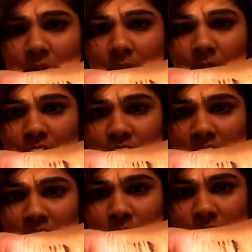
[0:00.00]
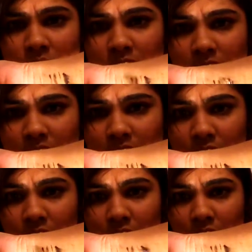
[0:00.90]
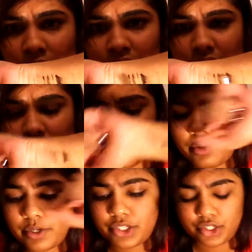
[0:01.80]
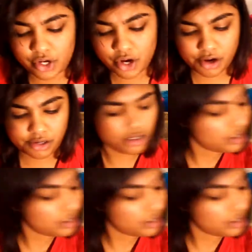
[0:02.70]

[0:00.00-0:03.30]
but Marc Jacobs is still on. It's still going strong.